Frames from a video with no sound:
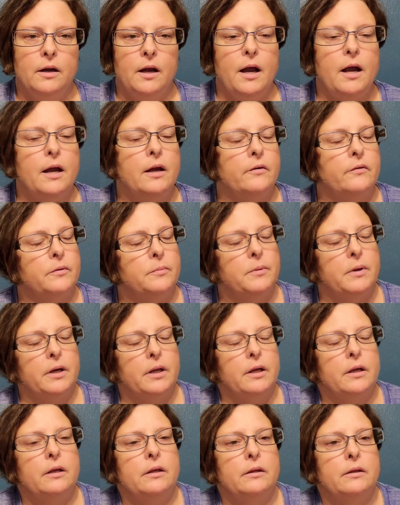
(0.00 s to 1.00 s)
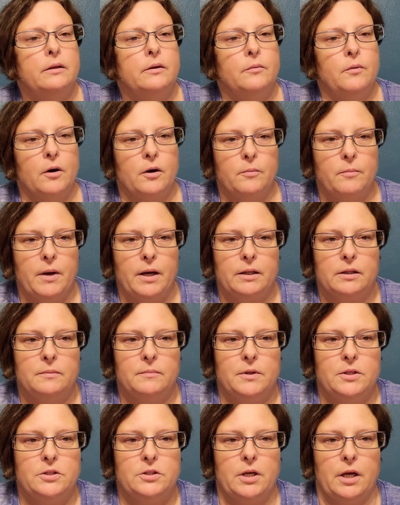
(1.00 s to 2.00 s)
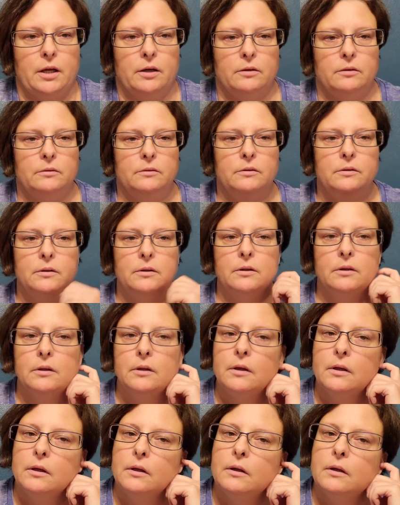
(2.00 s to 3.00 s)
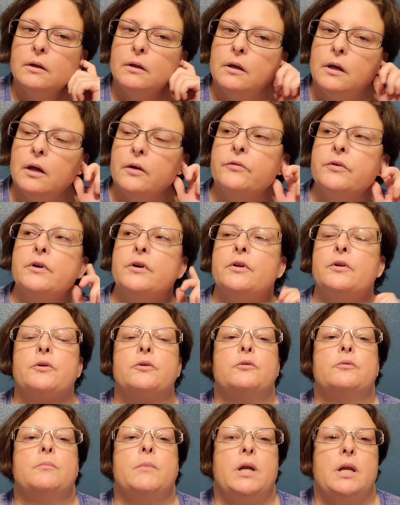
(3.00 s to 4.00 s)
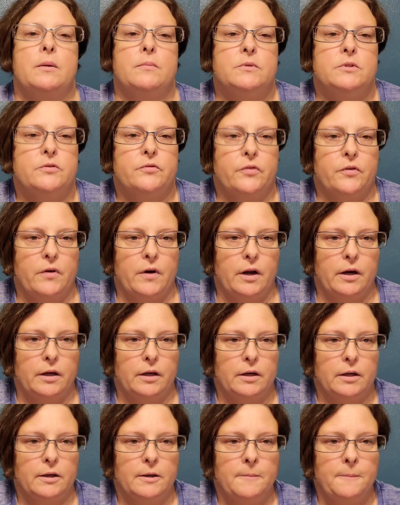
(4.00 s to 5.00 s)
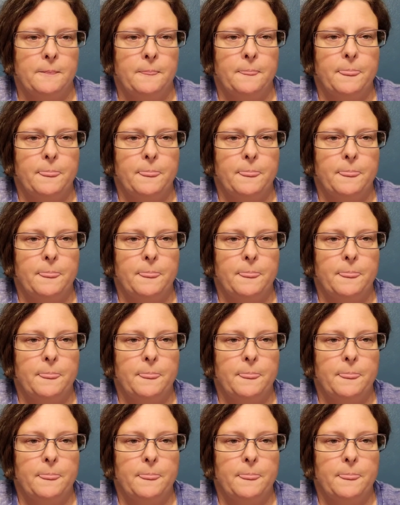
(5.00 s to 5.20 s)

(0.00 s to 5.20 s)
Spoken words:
Hi everybody, welcome back to my channel. If you're new, my name is Veronica.